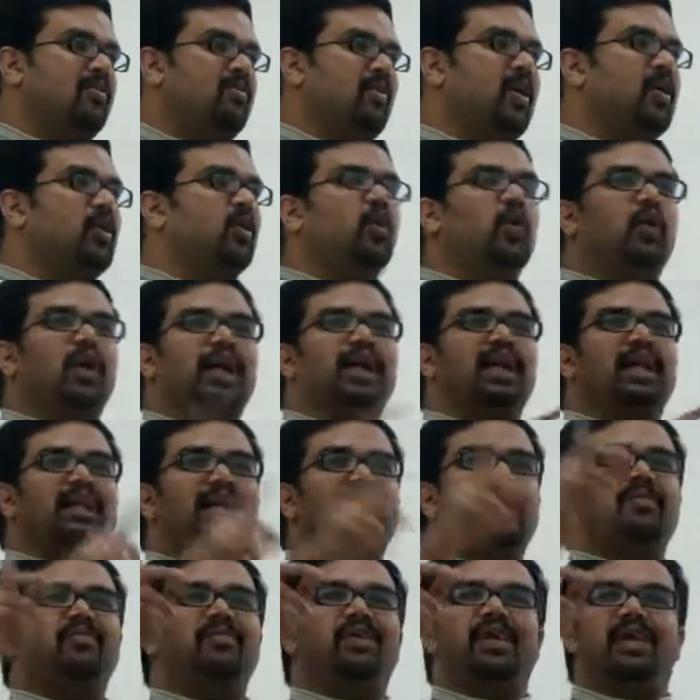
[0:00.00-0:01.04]
When you look at a
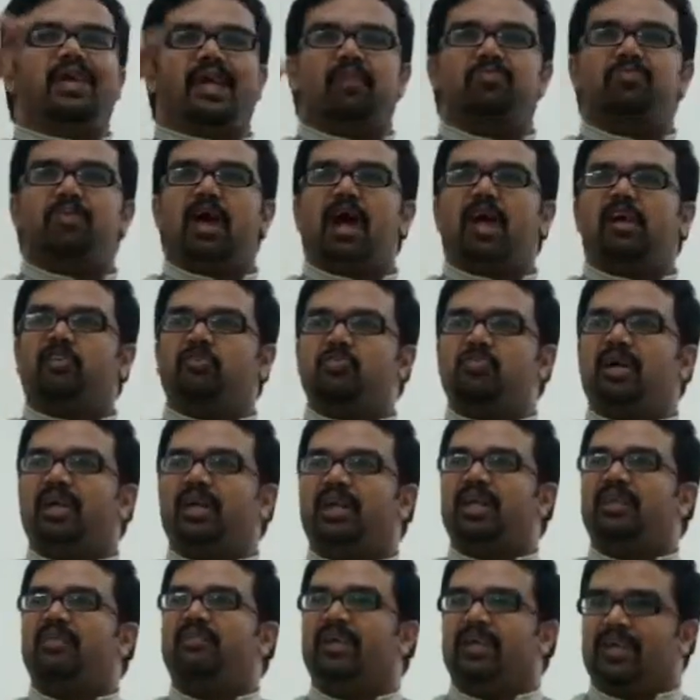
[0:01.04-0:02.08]
TV, a
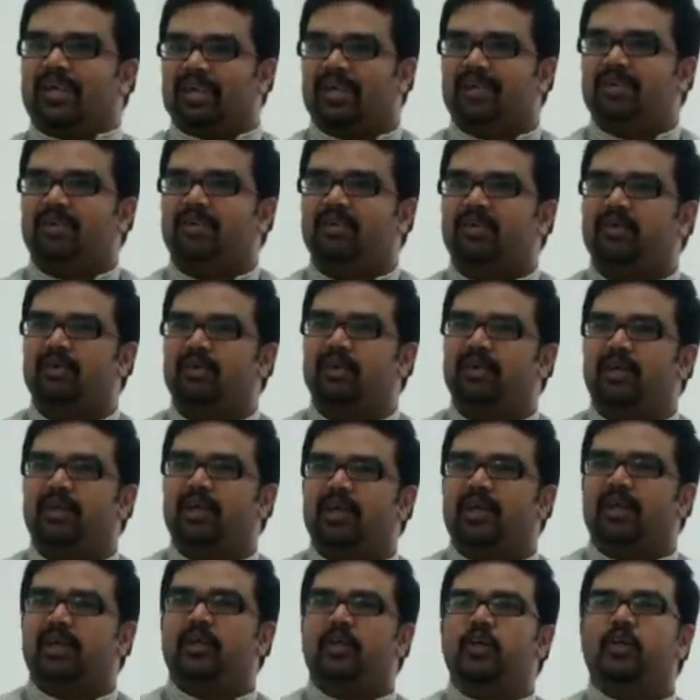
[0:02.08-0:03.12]
plasma TV,
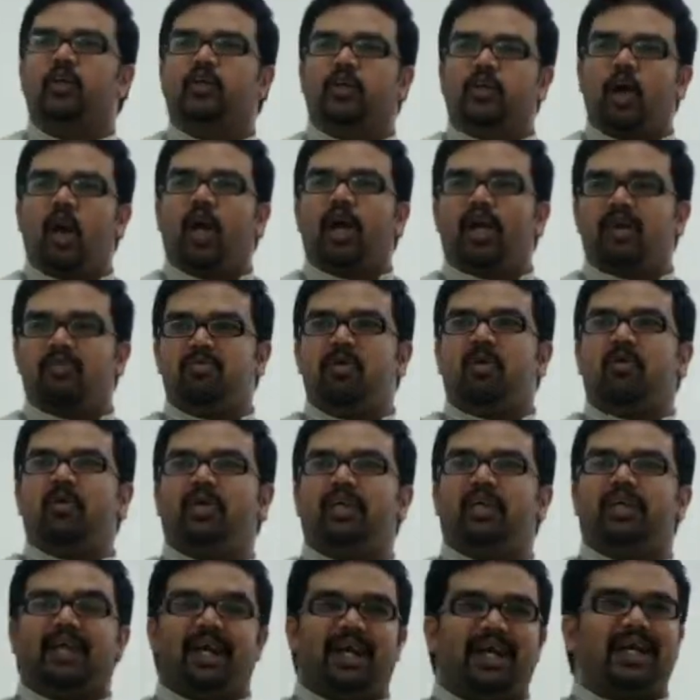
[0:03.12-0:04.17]
do you talk
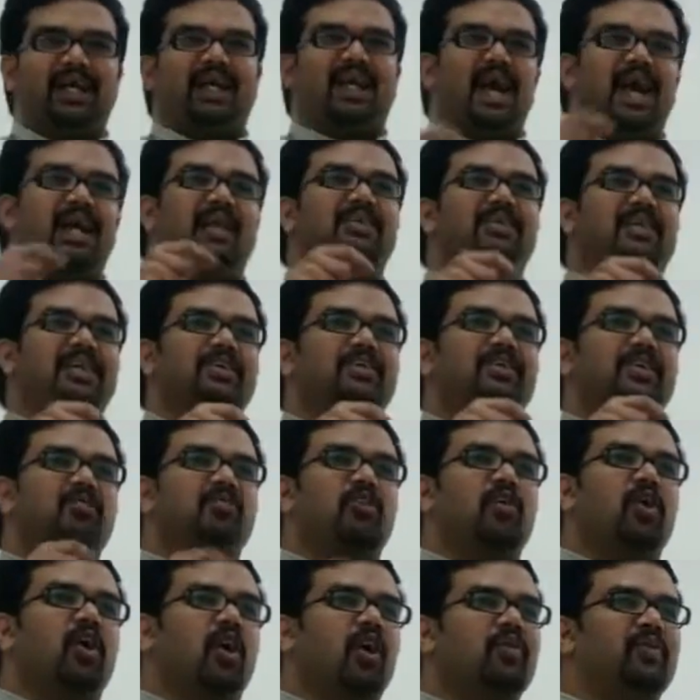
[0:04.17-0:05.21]
about the technicalities
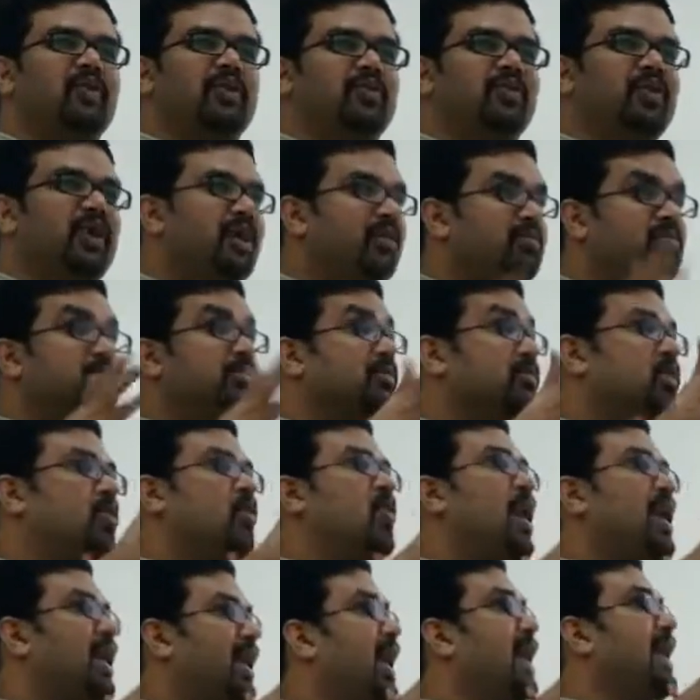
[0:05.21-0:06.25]
involved, or will you say, no,
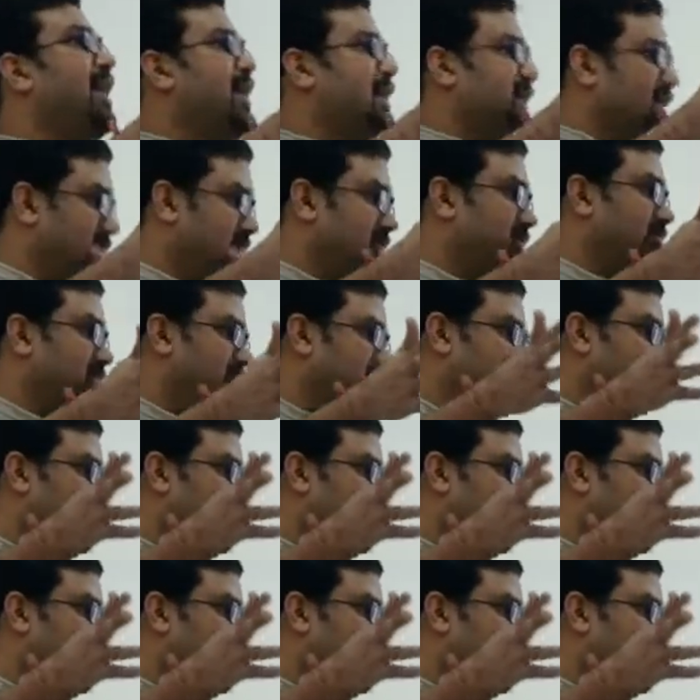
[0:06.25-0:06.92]
I like it?